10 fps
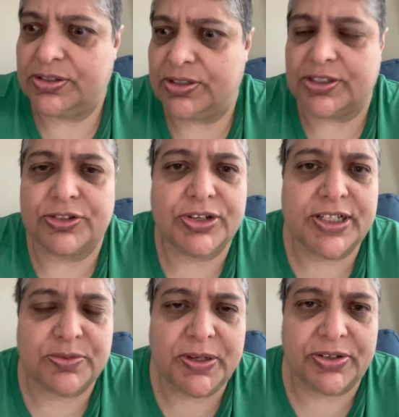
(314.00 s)
a
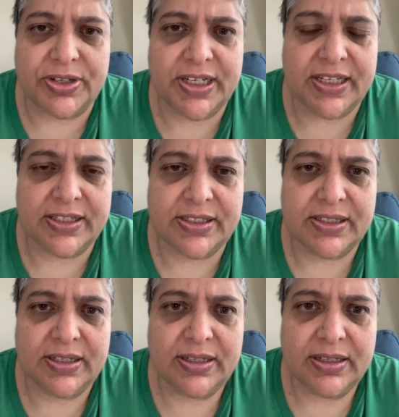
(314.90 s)
transmitter, I guess.
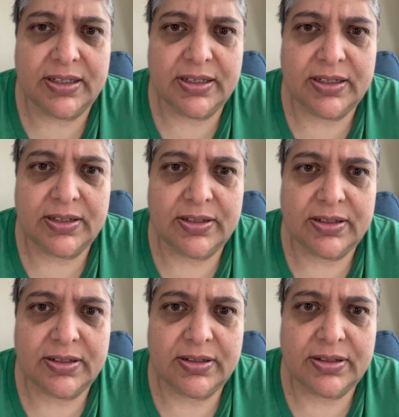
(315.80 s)

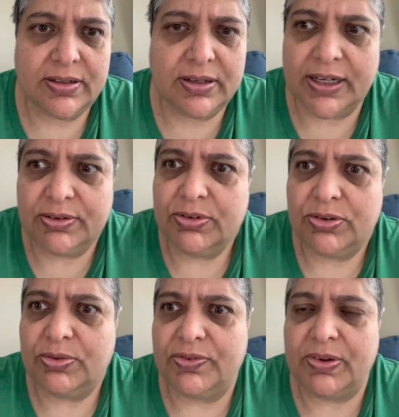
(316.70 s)
I don't
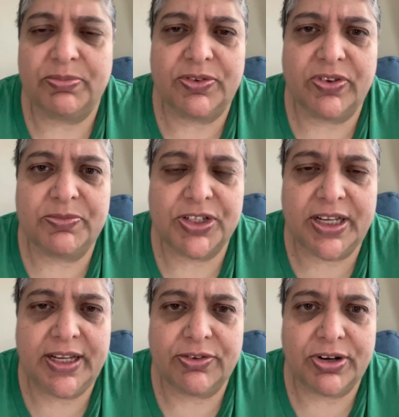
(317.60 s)
know if I'm
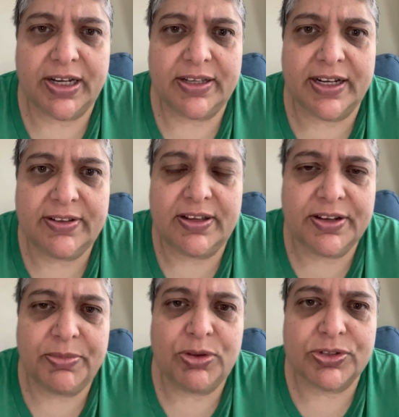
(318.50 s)
saying it right. Anything
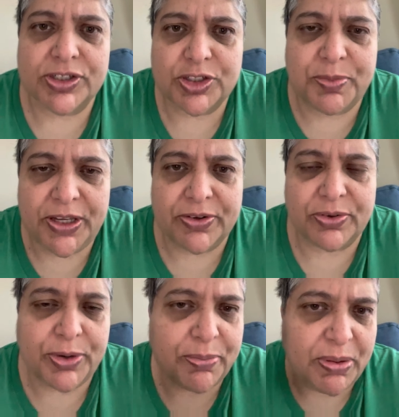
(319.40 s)
can be used as a speaker
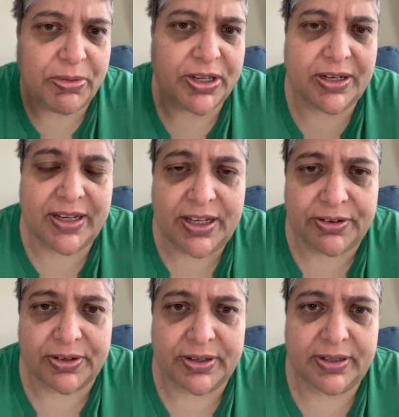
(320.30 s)
where people can
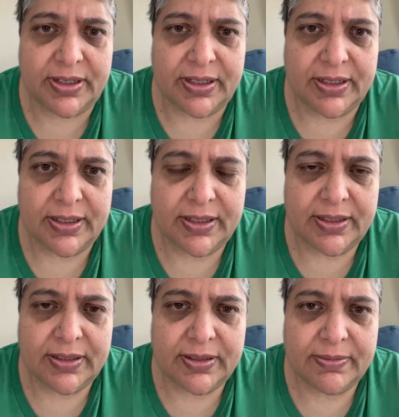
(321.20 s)
hear.
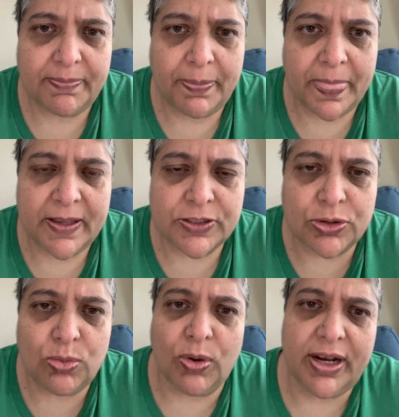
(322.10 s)
So
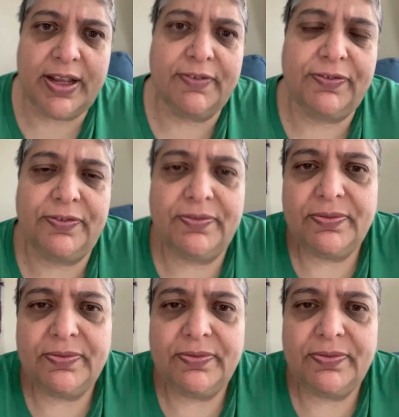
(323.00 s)
what if